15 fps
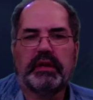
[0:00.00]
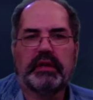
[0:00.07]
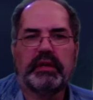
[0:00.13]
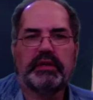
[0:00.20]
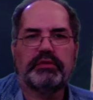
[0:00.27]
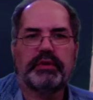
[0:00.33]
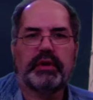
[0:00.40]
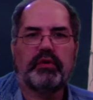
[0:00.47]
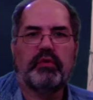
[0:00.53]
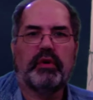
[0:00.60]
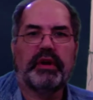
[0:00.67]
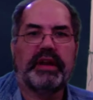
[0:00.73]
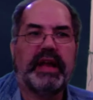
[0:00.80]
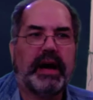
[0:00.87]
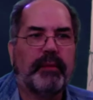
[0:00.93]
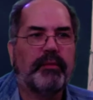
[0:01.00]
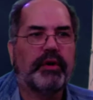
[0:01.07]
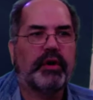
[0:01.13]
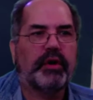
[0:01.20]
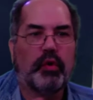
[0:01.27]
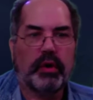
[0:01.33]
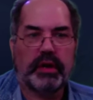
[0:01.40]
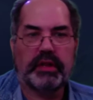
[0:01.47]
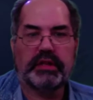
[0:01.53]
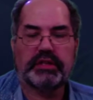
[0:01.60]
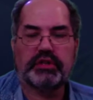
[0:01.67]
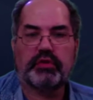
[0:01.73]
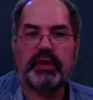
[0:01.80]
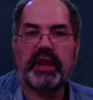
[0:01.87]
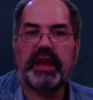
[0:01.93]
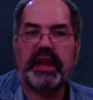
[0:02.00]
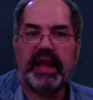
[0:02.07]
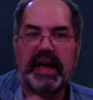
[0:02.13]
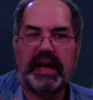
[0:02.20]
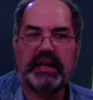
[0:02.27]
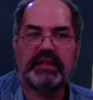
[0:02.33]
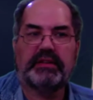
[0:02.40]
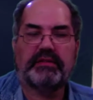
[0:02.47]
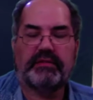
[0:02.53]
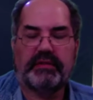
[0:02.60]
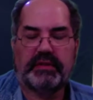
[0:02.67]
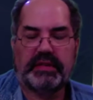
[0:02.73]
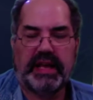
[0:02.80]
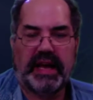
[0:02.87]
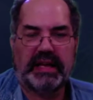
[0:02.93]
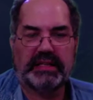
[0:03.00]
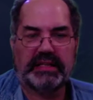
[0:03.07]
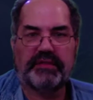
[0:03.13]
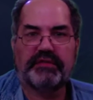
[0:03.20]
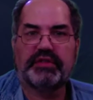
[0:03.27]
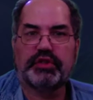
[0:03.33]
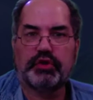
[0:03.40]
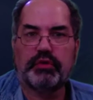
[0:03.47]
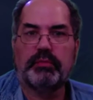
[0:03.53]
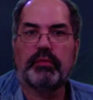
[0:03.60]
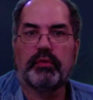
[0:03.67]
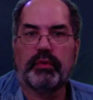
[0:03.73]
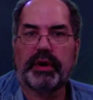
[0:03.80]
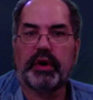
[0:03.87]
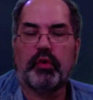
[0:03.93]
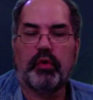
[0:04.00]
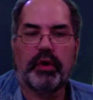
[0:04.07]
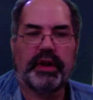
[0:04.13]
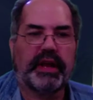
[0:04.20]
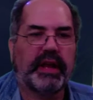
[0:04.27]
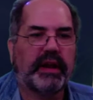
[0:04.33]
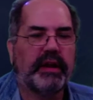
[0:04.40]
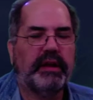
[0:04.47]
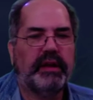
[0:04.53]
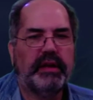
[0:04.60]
Let's record. Now I'm recording the screen as if Zoom were recording it.